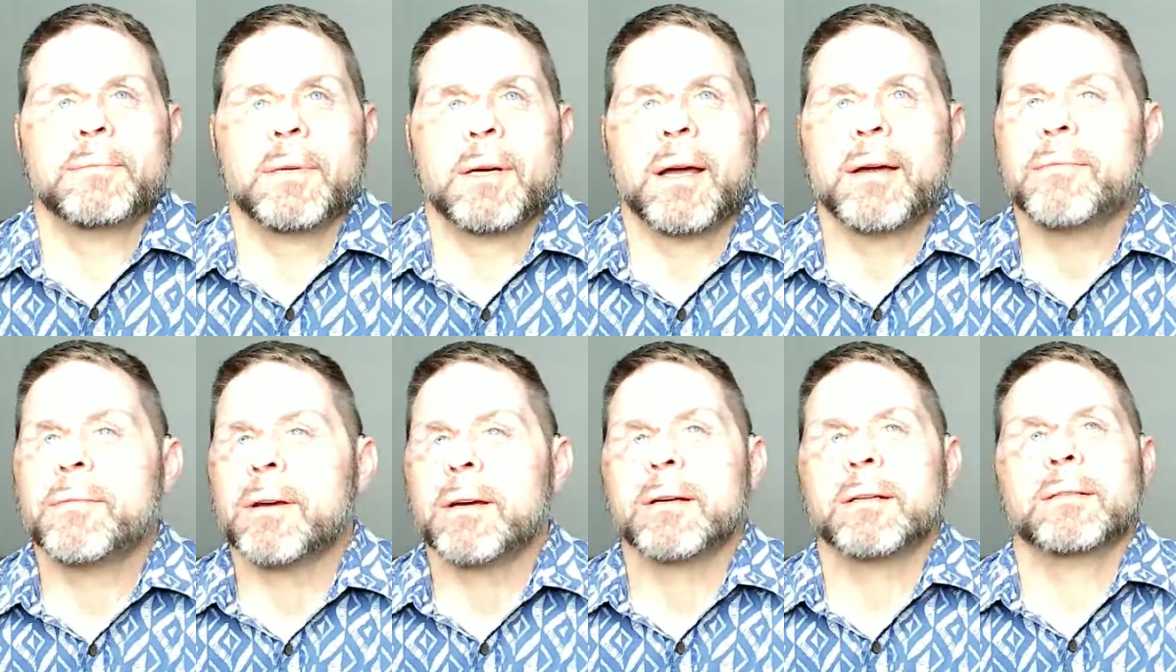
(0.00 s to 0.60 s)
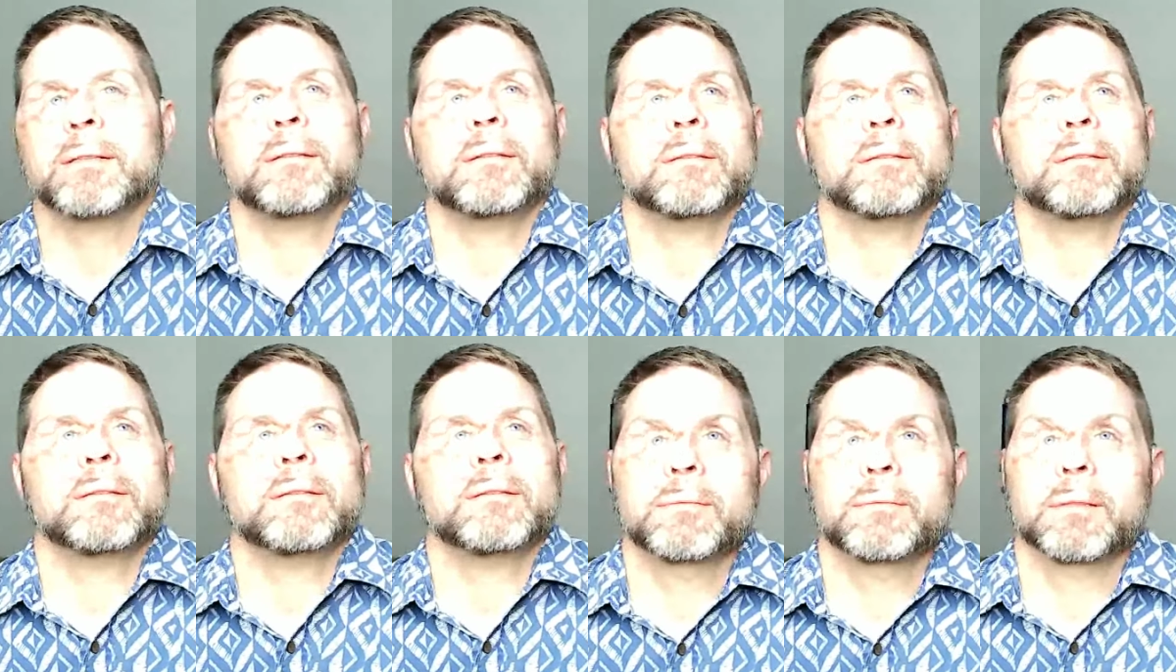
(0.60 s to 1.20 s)
I've got
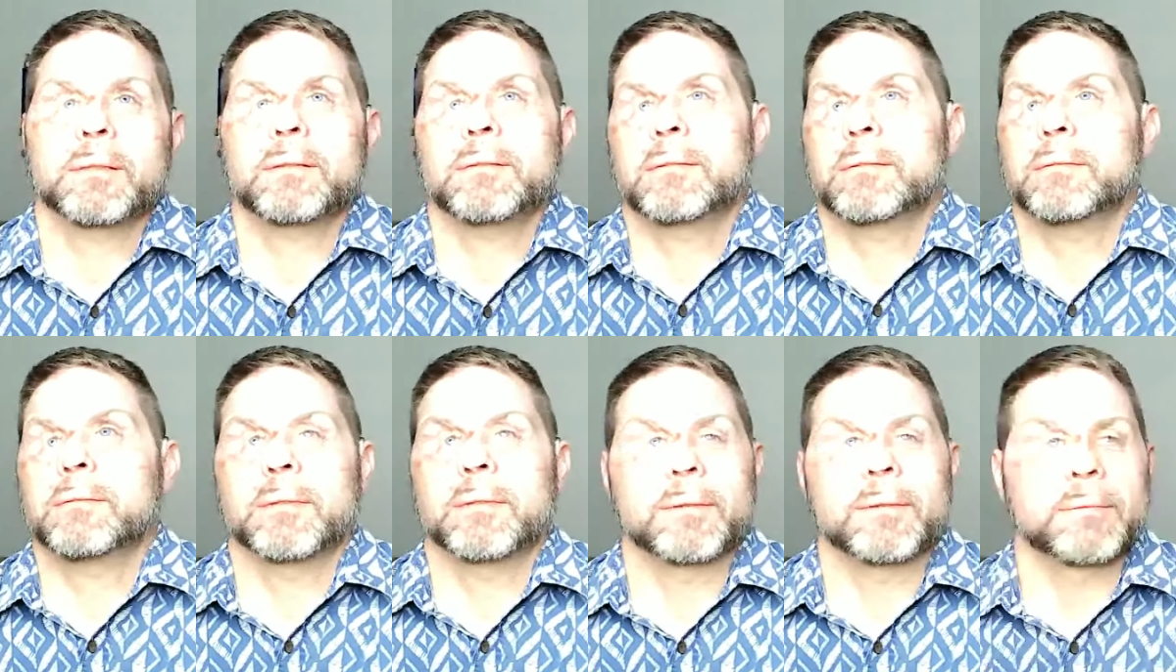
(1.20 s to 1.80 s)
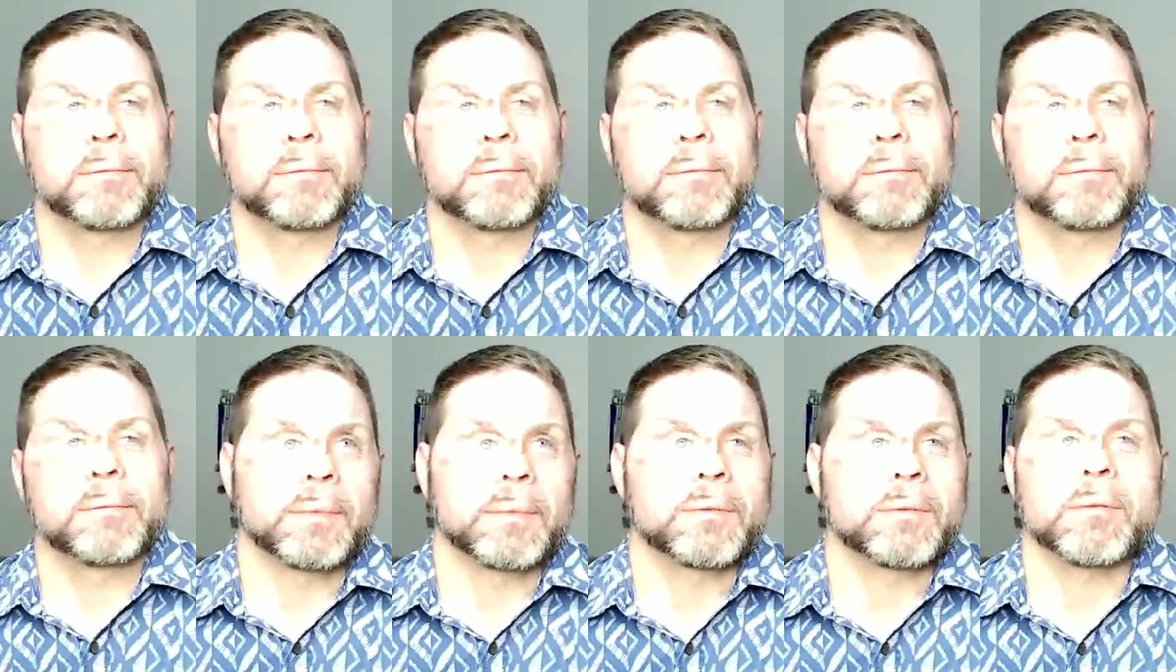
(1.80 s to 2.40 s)
the
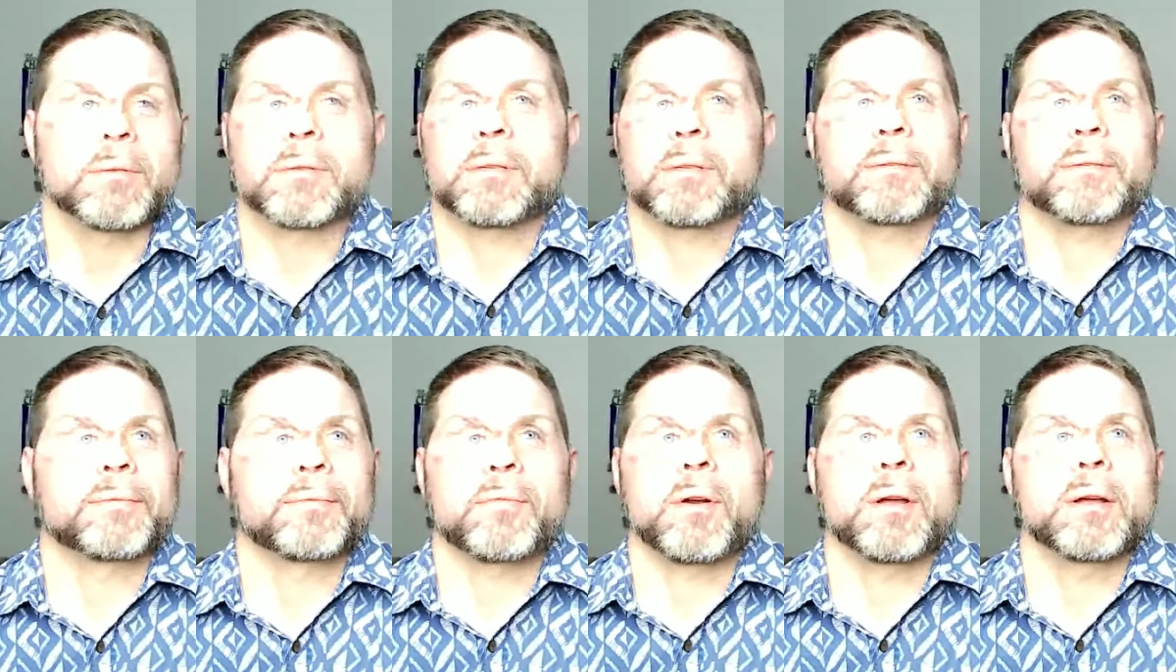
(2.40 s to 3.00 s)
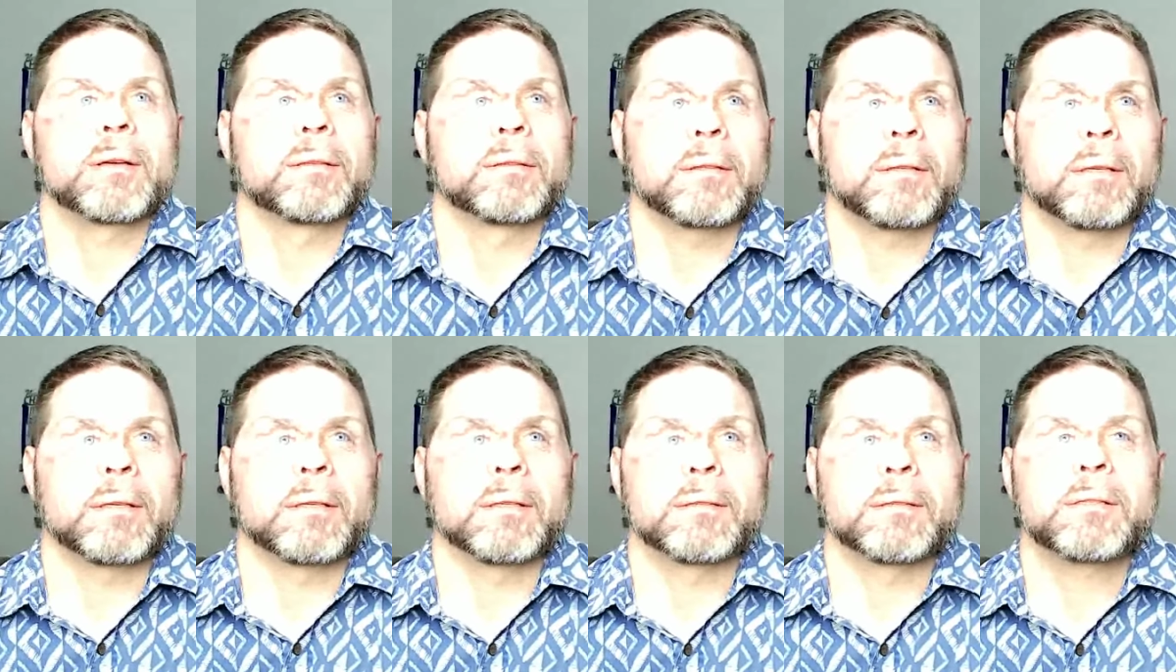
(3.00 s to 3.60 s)
associate friend,
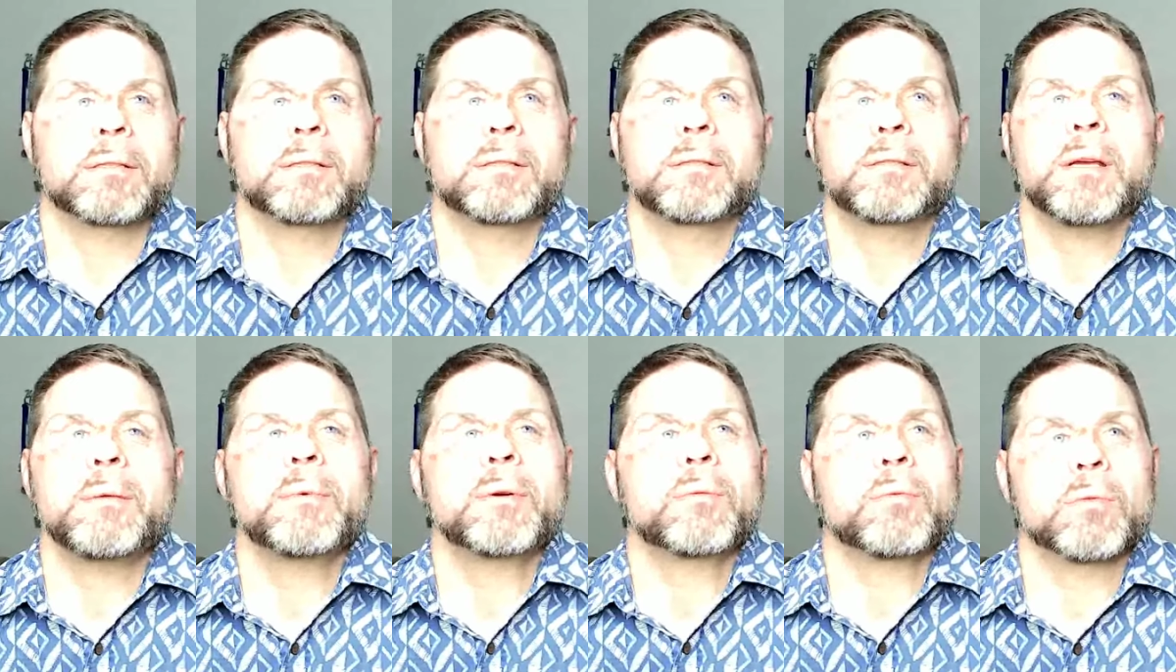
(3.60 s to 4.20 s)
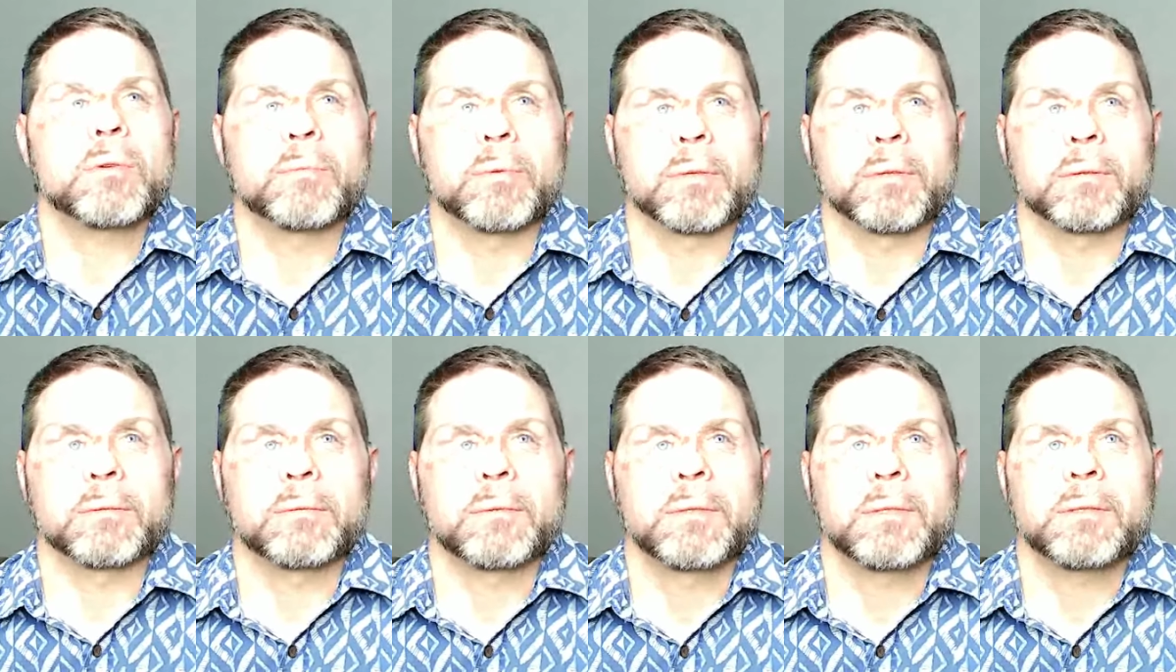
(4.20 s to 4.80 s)
Jamie Gruber.